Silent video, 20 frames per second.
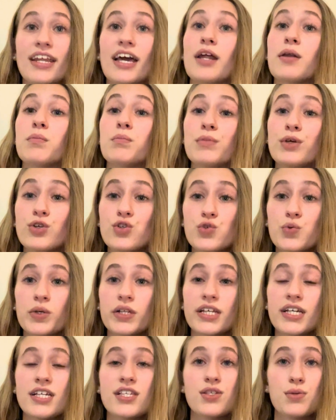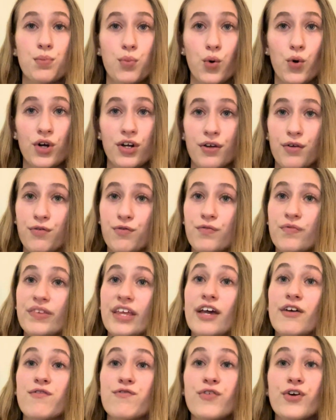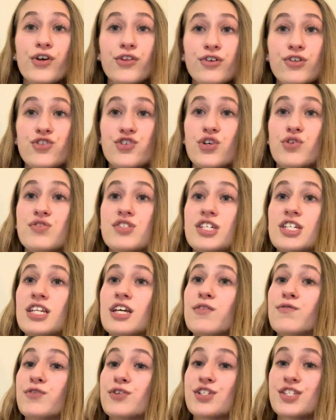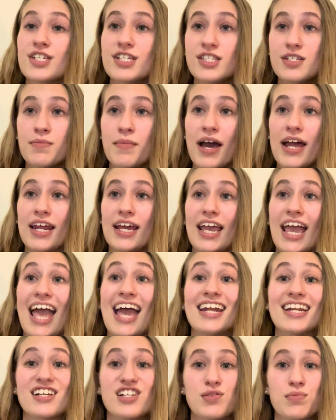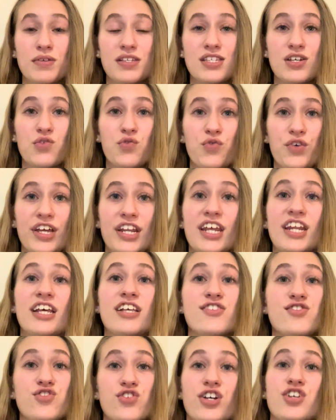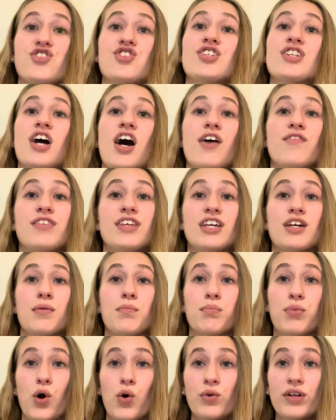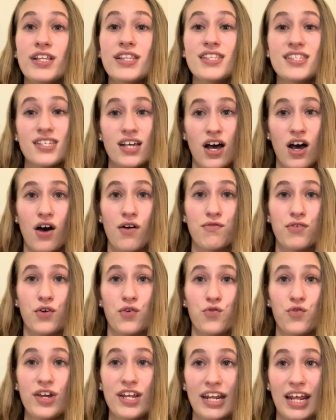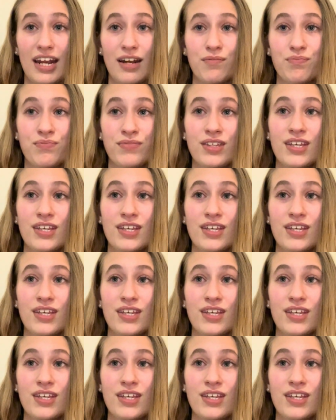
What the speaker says: and mutually supportive. It further shows the need for systematic and explicit reading instruction of the components of reading.